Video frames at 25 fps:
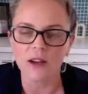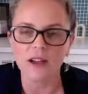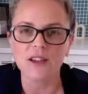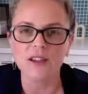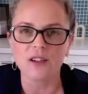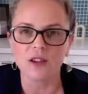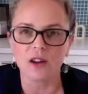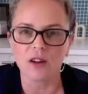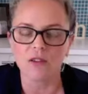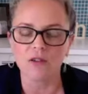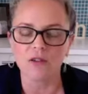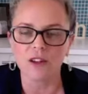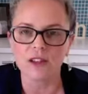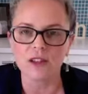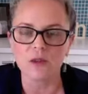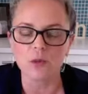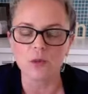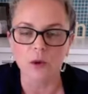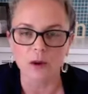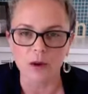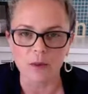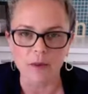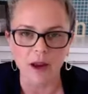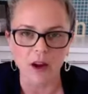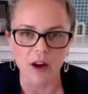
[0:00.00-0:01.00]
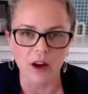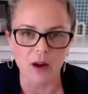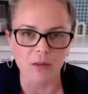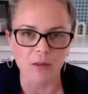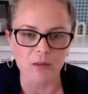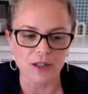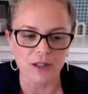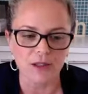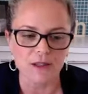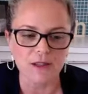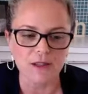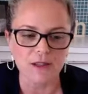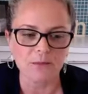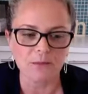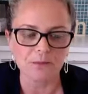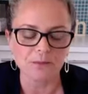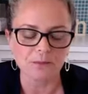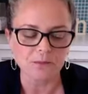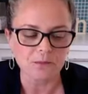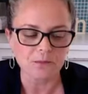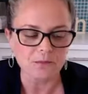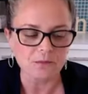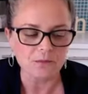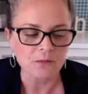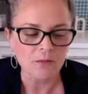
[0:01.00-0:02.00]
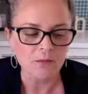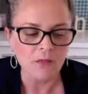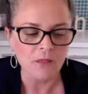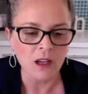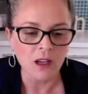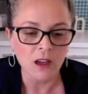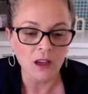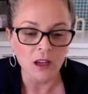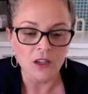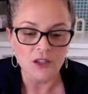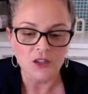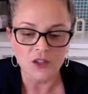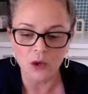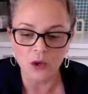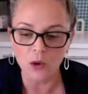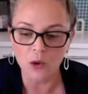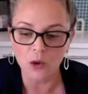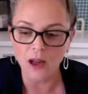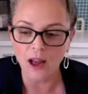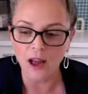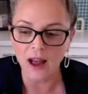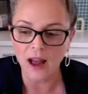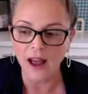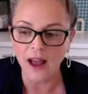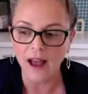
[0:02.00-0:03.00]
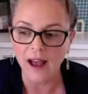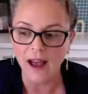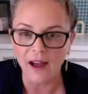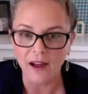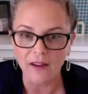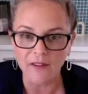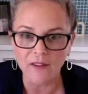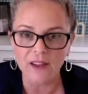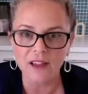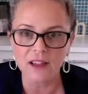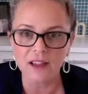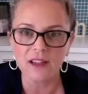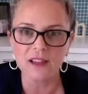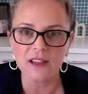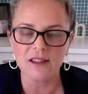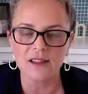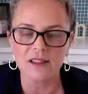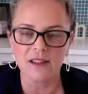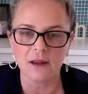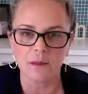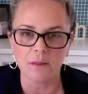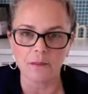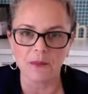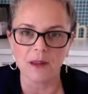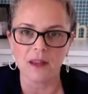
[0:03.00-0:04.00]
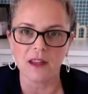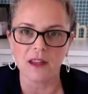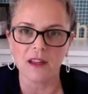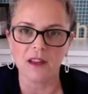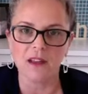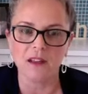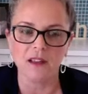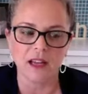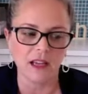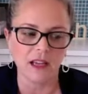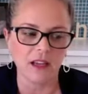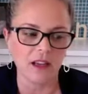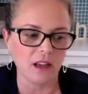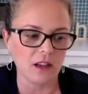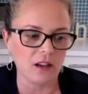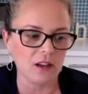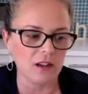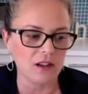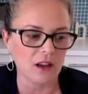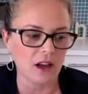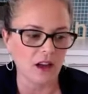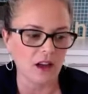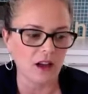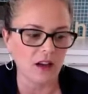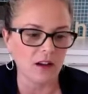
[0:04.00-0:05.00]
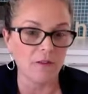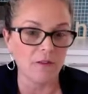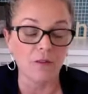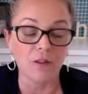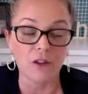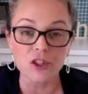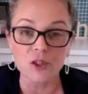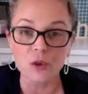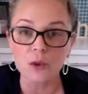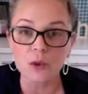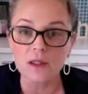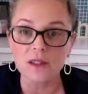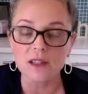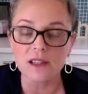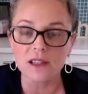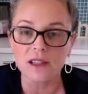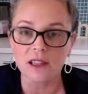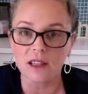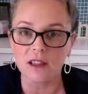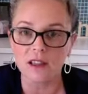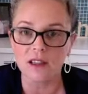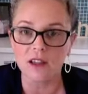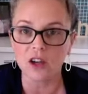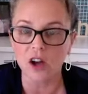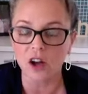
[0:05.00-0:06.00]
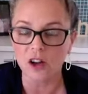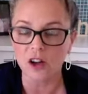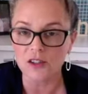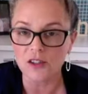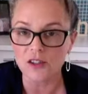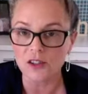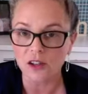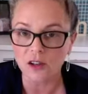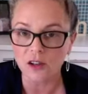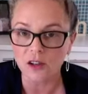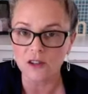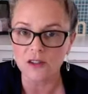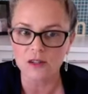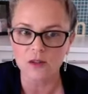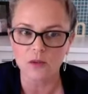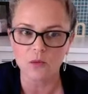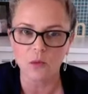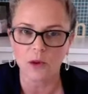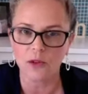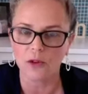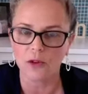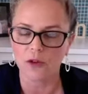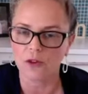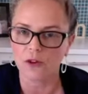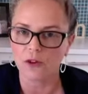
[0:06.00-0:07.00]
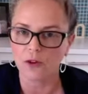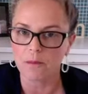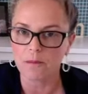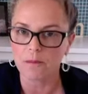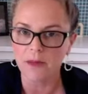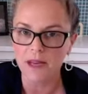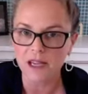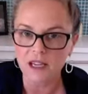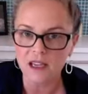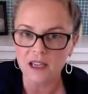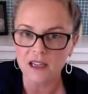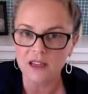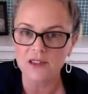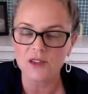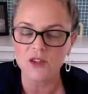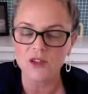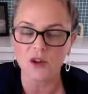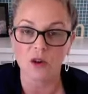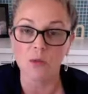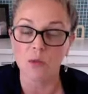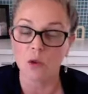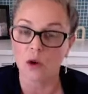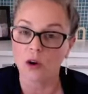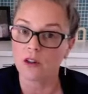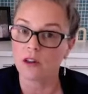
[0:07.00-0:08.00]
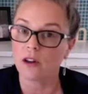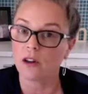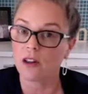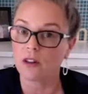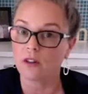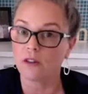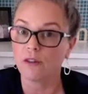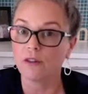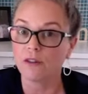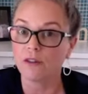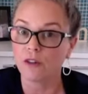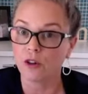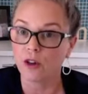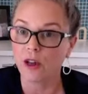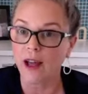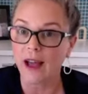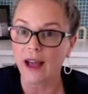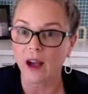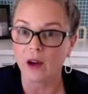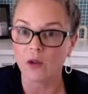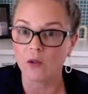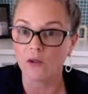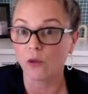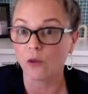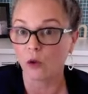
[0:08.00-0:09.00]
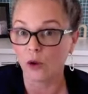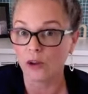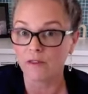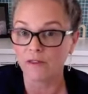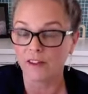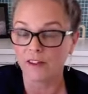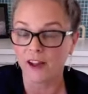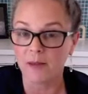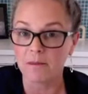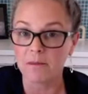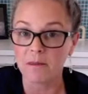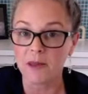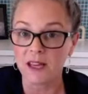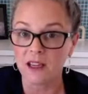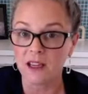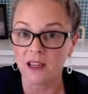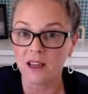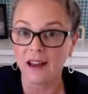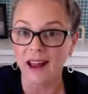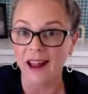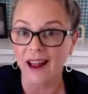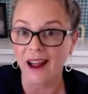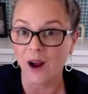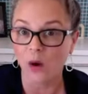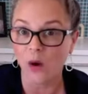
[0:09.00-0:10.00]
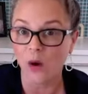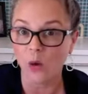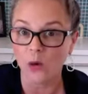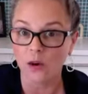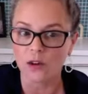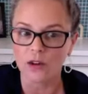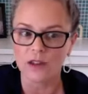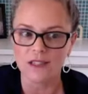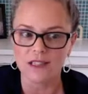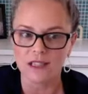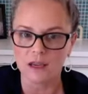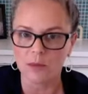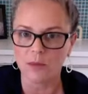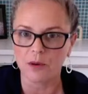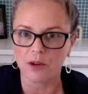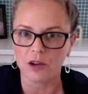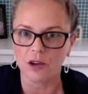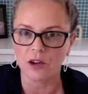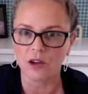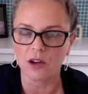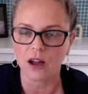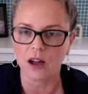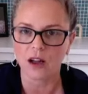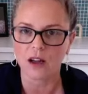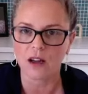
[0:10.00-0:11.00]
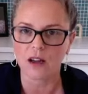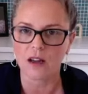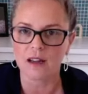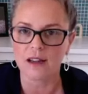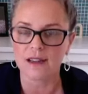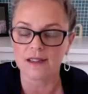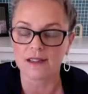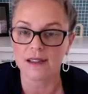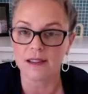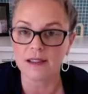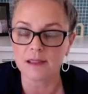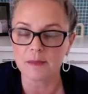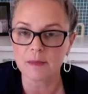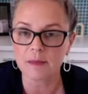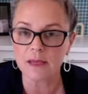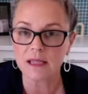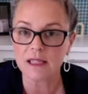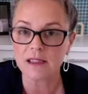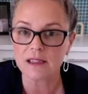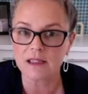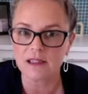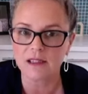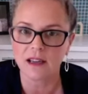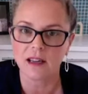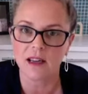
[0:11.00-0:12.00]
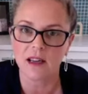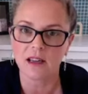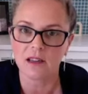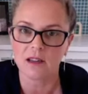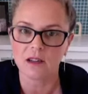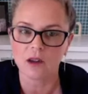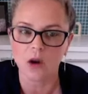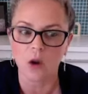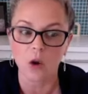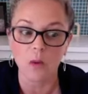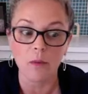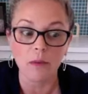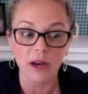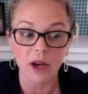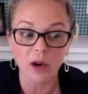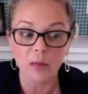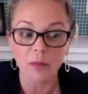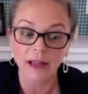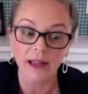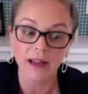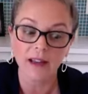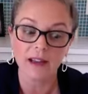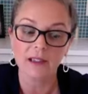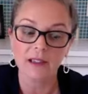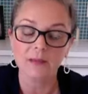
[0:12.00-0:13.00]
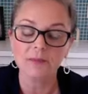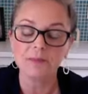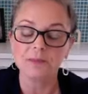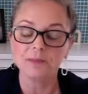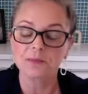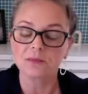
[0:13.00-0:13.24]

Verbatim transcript: I solve this? What are my options? So, having something like uh, virtual skin consults, whether they're minis or more like the full 45 minute, hour, deeper uh, assessments and home care planning.